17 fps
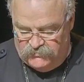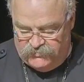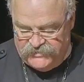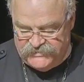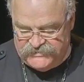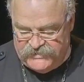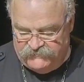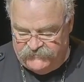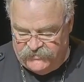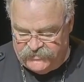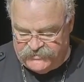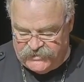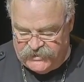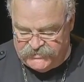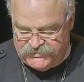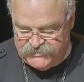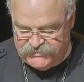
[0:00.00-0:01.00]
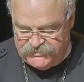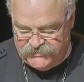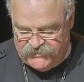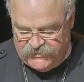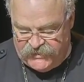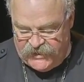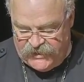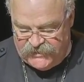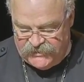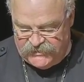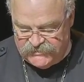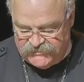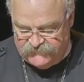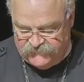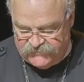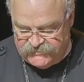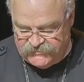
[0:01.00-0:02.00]
Please give your attention to the
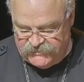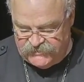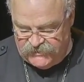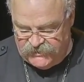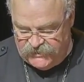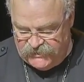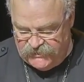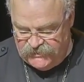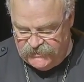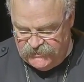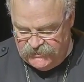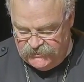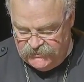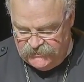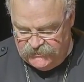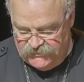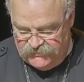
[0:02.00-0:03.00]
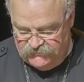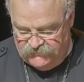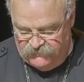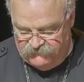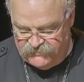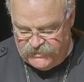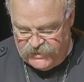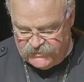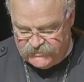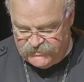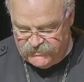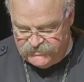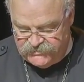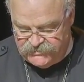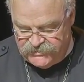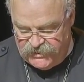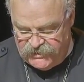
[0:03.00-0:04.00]
catechist for today, Reverend
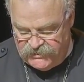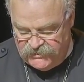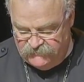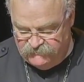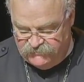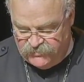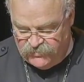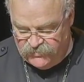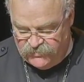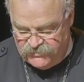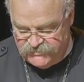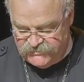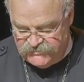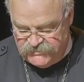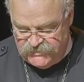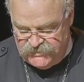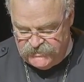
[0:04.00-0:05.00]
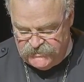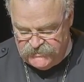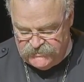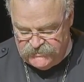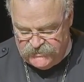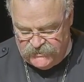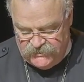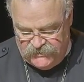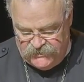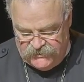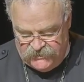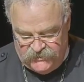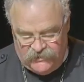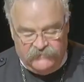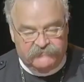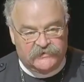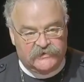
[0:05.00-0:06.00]
Dr. Jacob Corzine
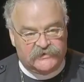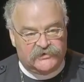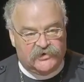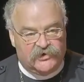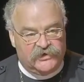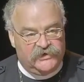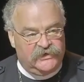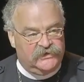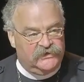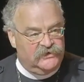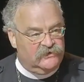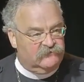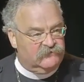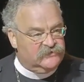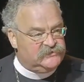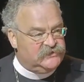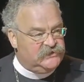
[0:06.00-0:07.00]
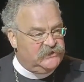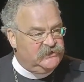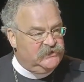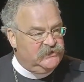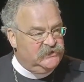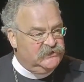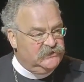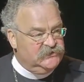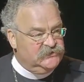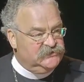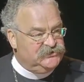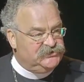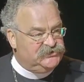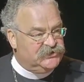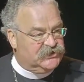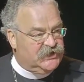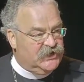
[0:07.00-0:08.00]
of Concordia University,
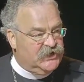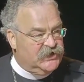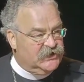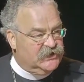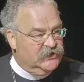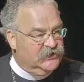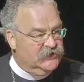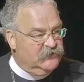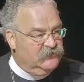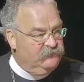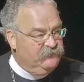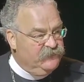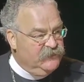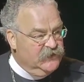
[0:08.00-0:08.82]
Chicago.